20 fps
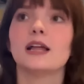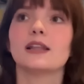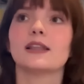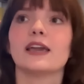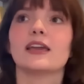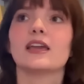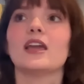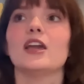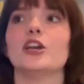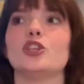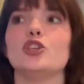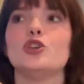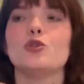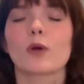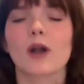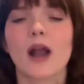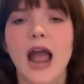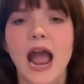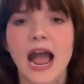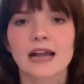Like, you
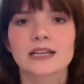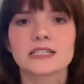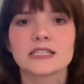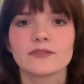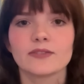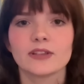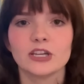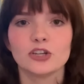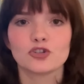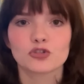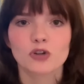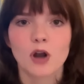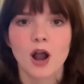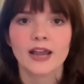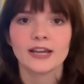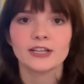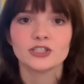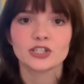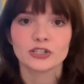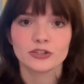are actively
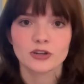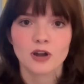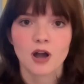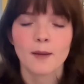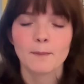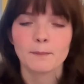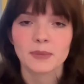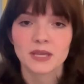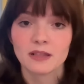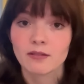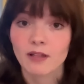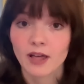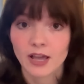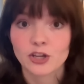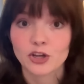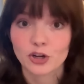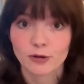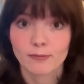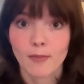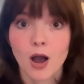trying to not be
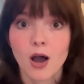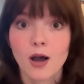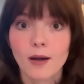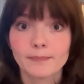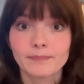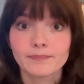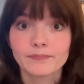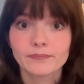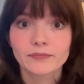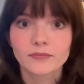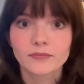like your mom.